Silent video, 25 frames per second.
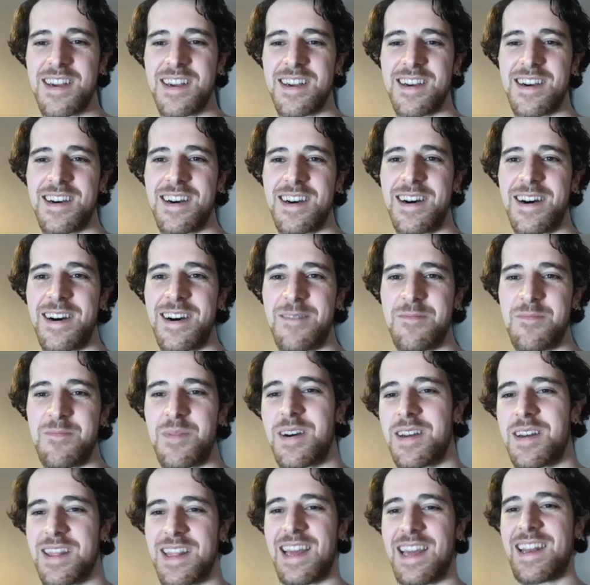
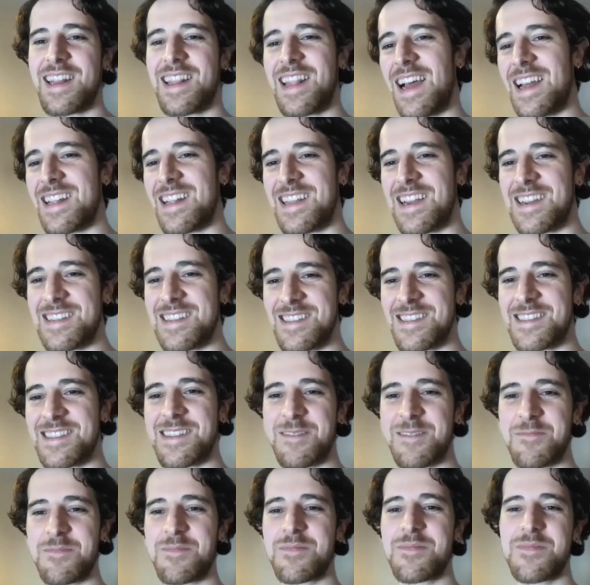But then that tends
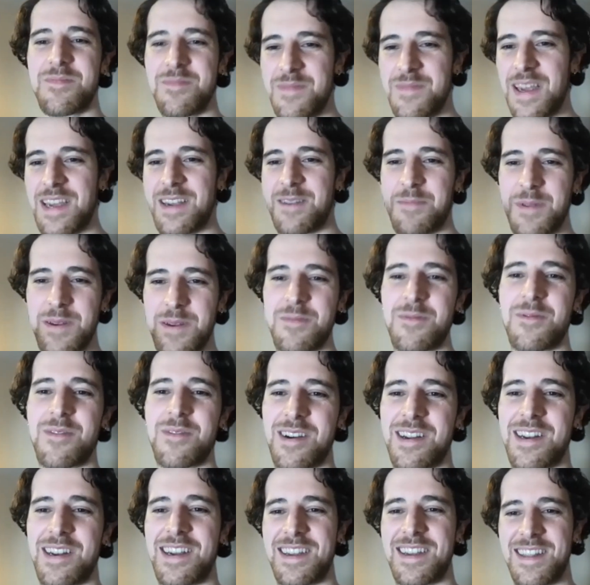to make people
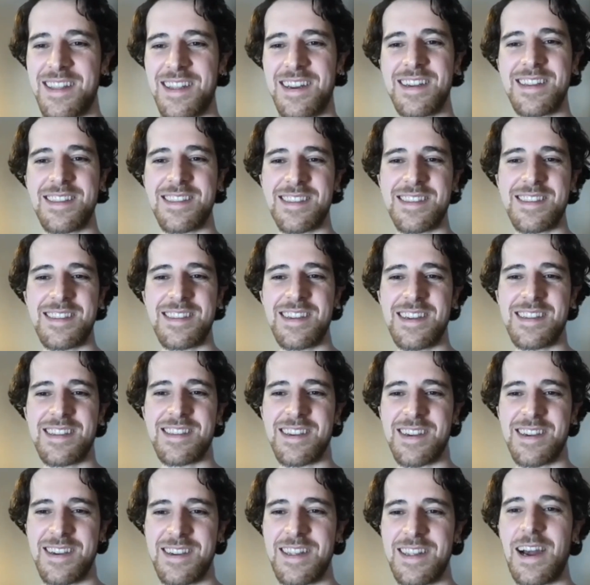click that it's
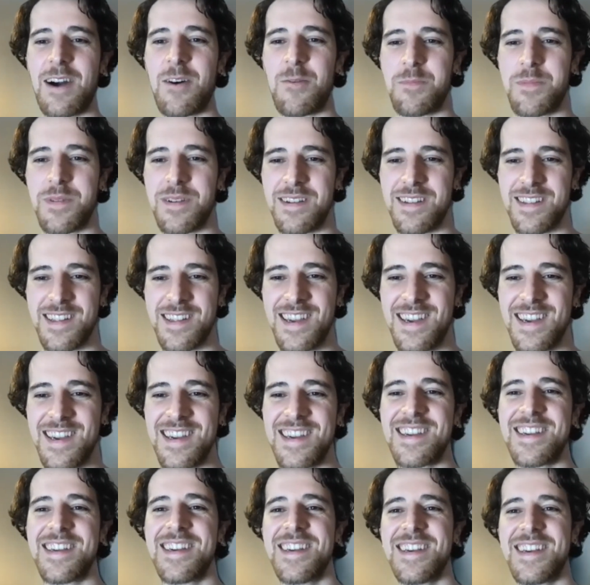a good output.
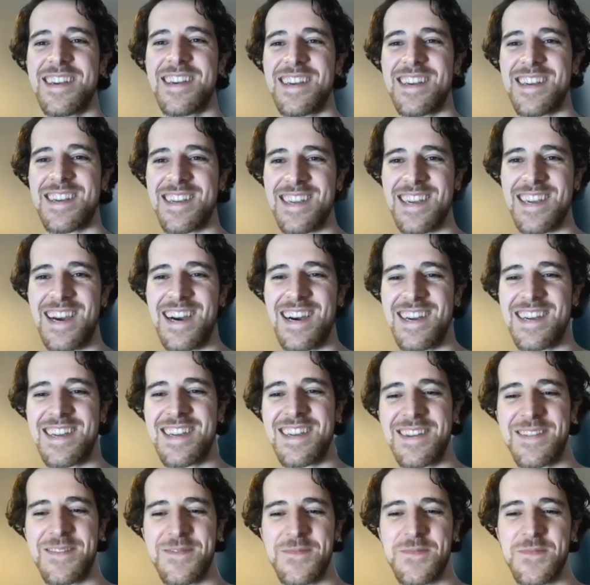
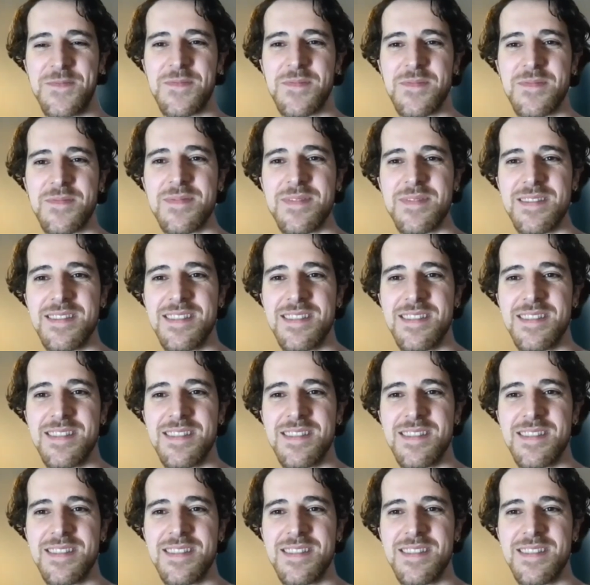Yeah.